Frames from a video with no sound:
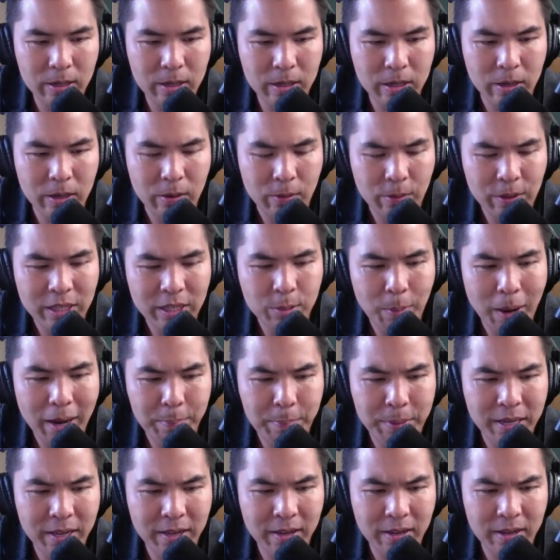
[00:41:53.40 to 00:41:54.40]
no, this might
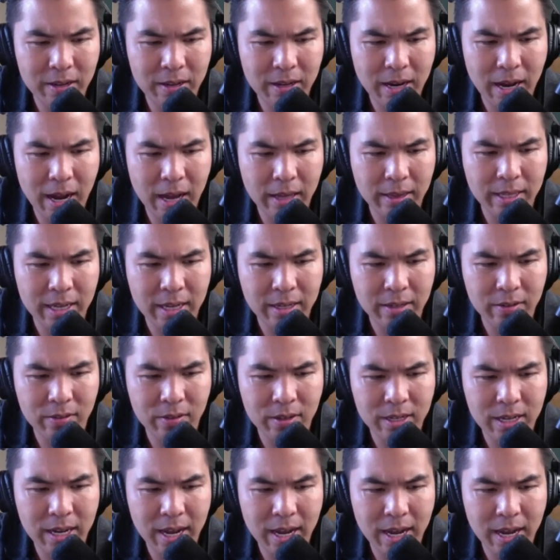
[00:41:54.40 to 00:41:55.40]
be a at the end of
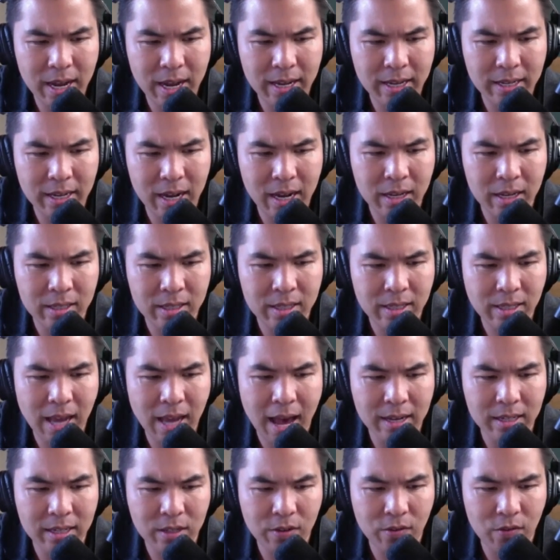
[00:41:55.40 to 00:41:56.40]
the day an
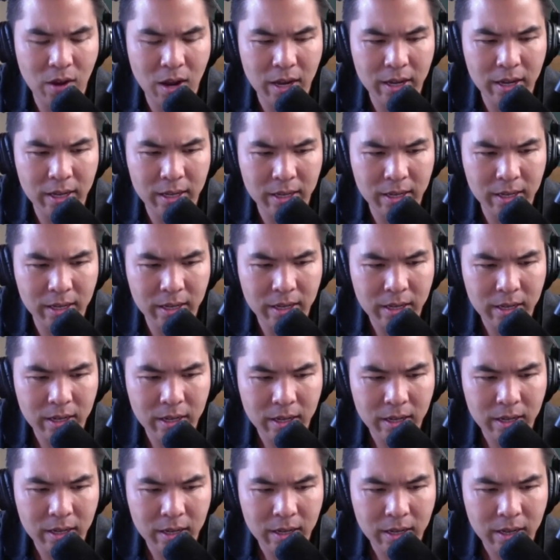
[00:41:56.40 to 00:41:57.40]
unsatisfying
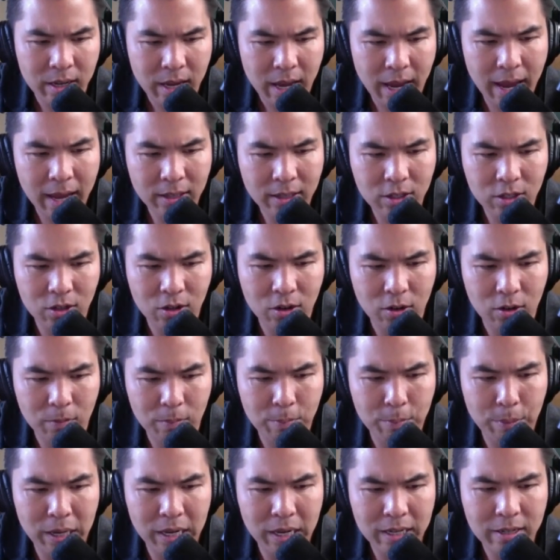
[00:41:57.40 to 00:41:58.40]
answer,
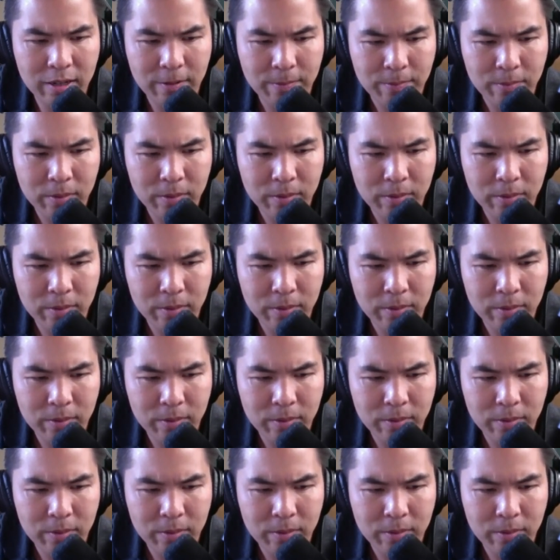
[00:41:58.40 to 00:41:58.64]
but